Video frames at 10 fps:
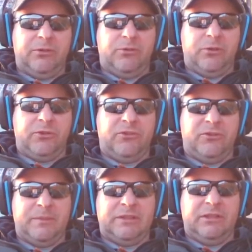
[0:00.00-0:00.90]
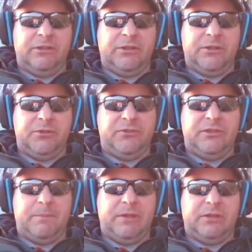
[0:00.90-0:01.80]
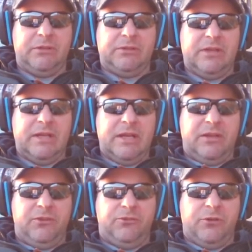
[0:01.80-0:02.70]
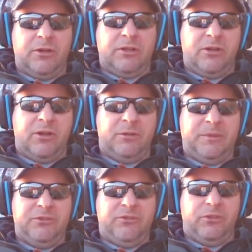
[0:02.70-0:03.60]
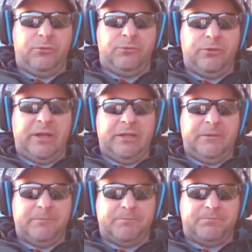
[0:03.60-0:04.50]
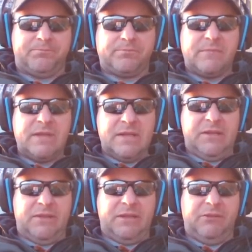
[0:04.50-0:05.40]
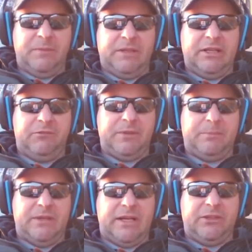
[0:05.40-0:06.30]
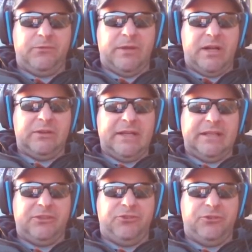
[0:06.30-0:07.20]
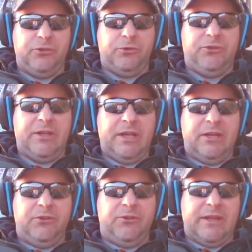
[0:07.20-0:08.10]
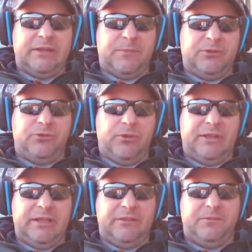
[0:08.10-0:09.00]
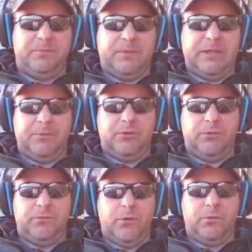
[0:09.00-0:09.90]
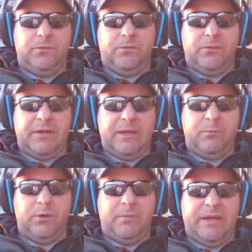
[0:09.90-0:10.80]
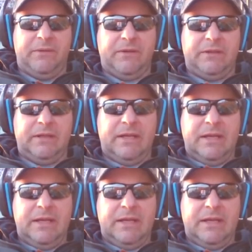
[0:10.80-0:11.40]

the resources and materials to build strong economies through trade. The government carefully plans for how land is used so that the majority of people who vote for them will benefit.